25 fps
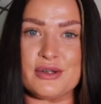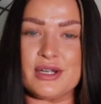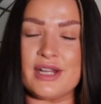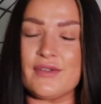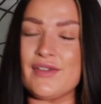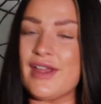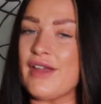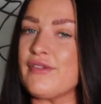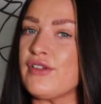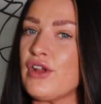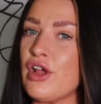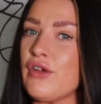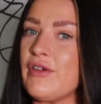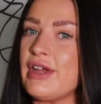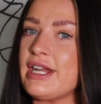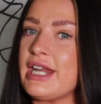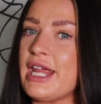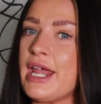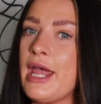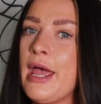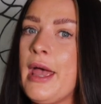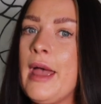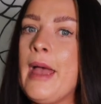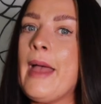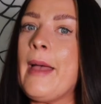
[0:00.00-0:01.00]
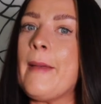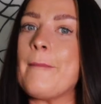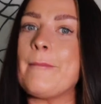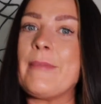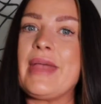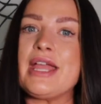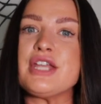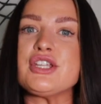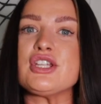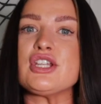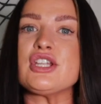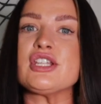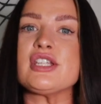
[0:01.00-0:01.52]
If you haven't already,
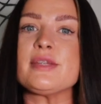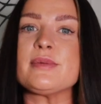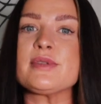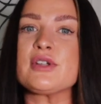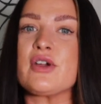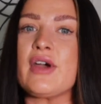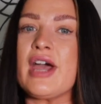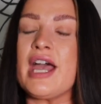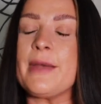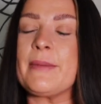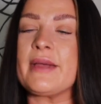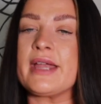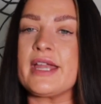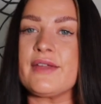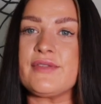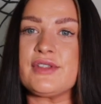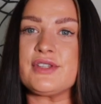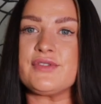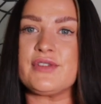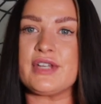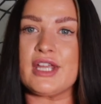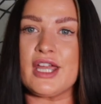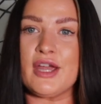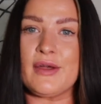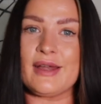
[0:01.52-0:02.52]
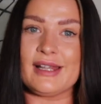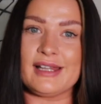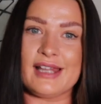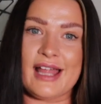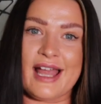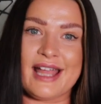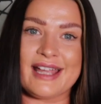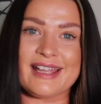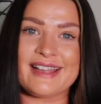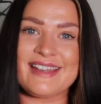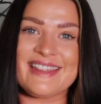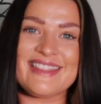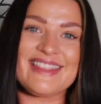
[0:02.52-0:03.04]
make sure you subscribe and give this video a
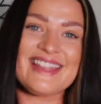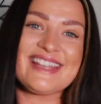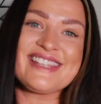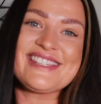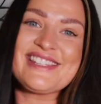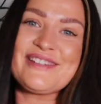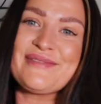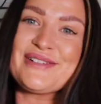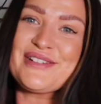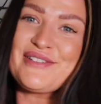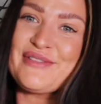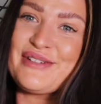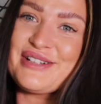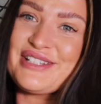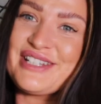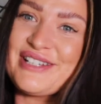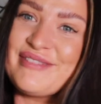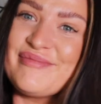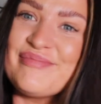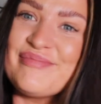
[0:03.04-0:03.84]
like. Thanks so much for watching.